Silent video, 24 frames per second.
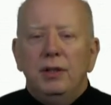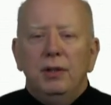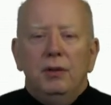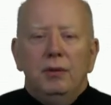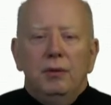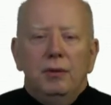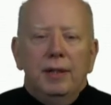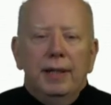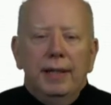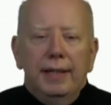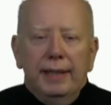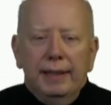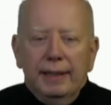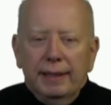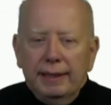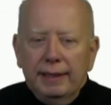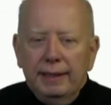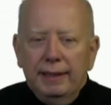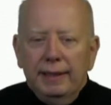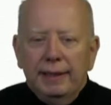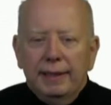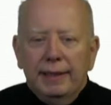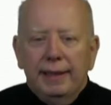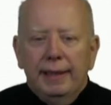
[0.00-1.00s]
to
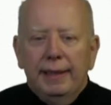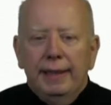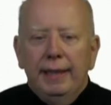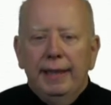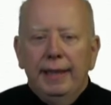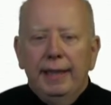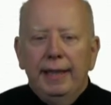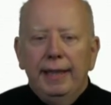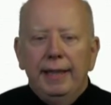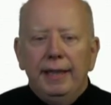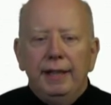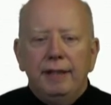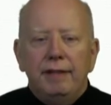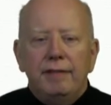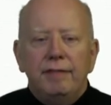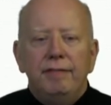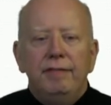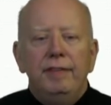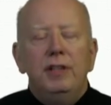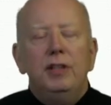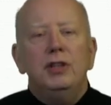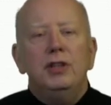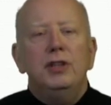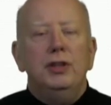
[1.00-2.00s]
click Edit
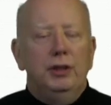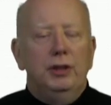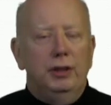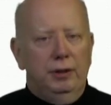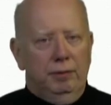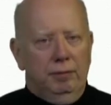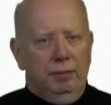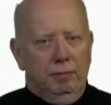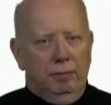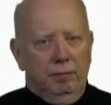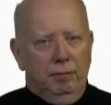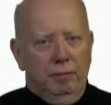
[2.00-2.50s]
Filter.